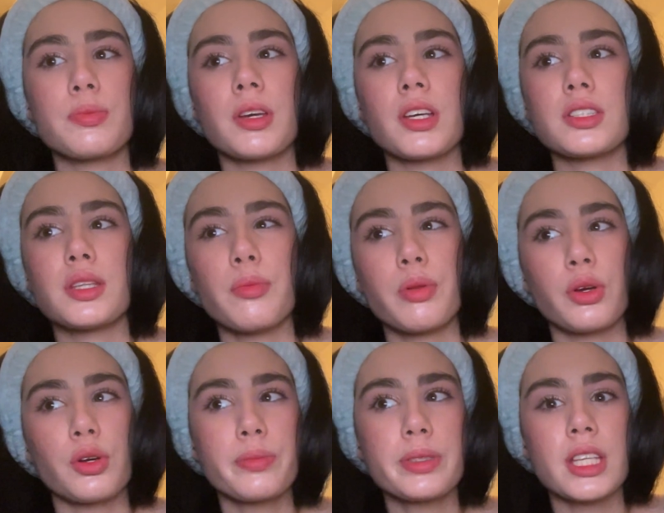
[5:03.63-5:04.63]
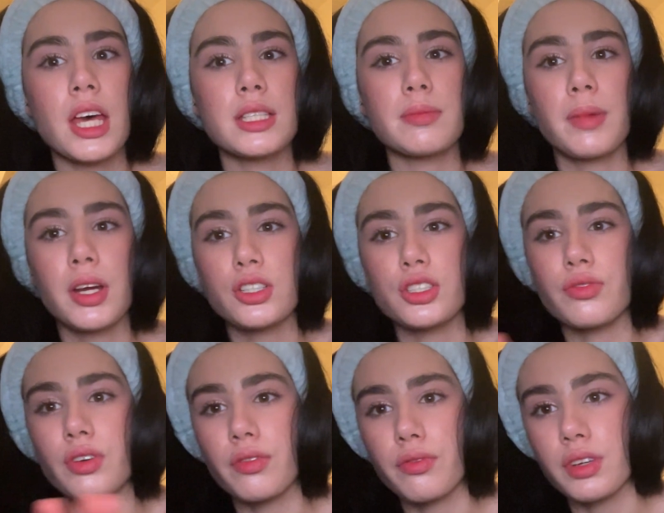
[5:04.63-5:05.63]
because the blurb says marriage of
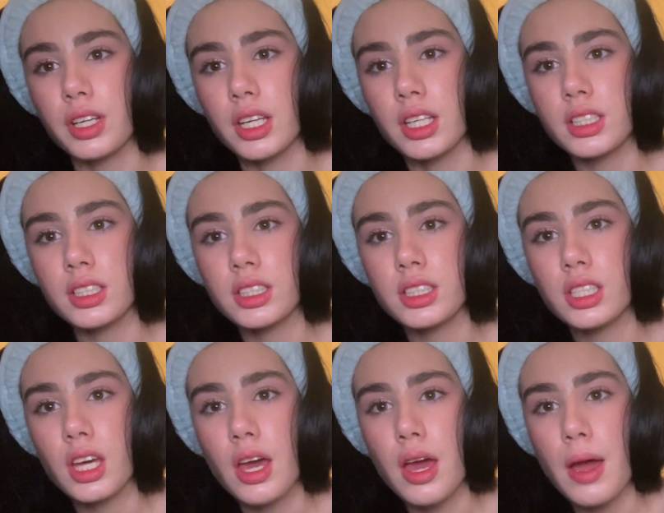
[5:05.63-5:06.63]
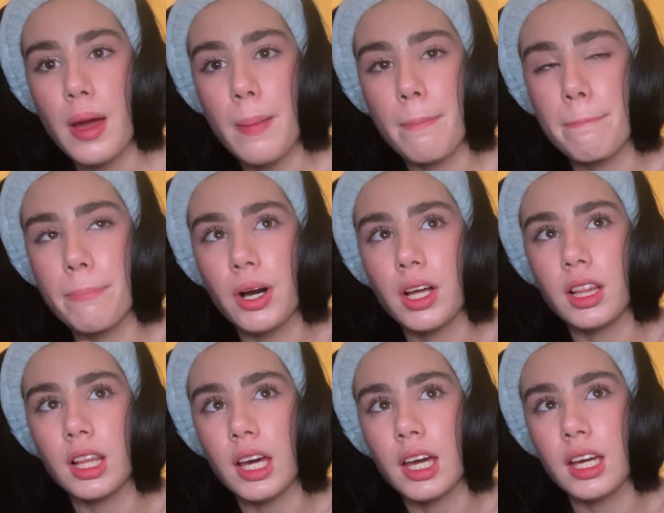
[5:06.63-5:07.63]
convenience, but
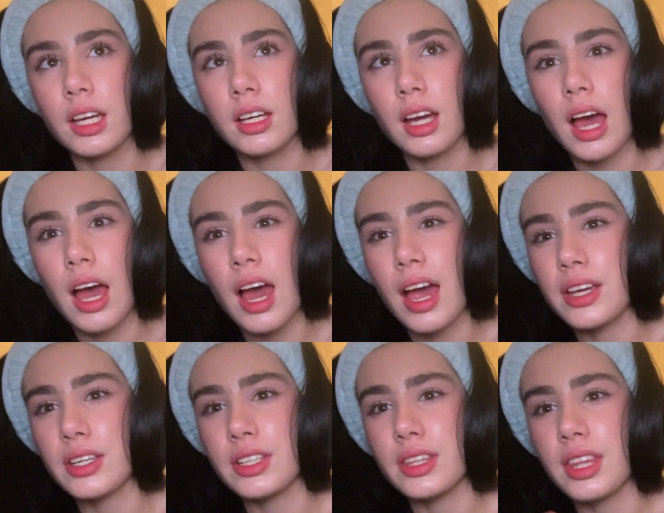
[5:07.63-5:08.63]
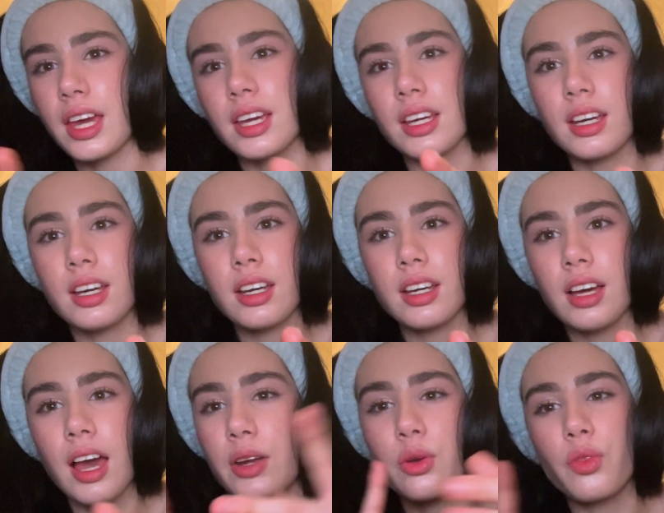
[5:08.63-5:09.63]
like I think
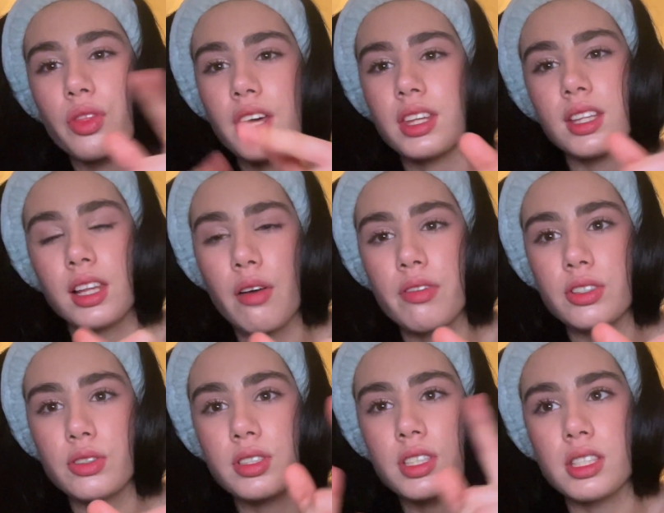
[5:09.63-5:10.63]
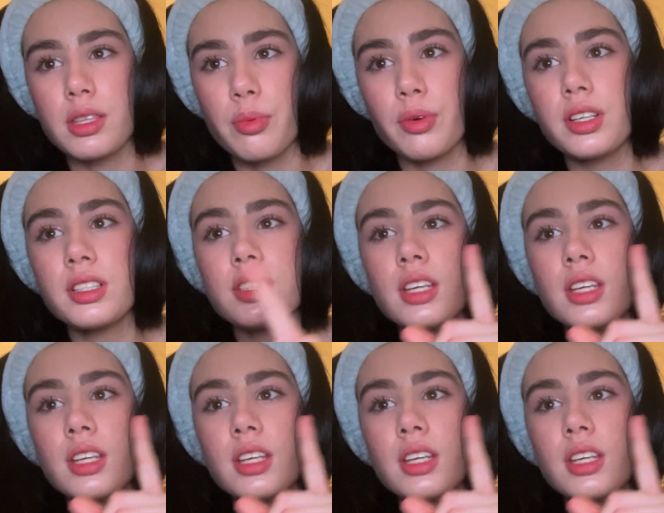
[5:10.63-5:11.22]
I don't think the love interest is the prince.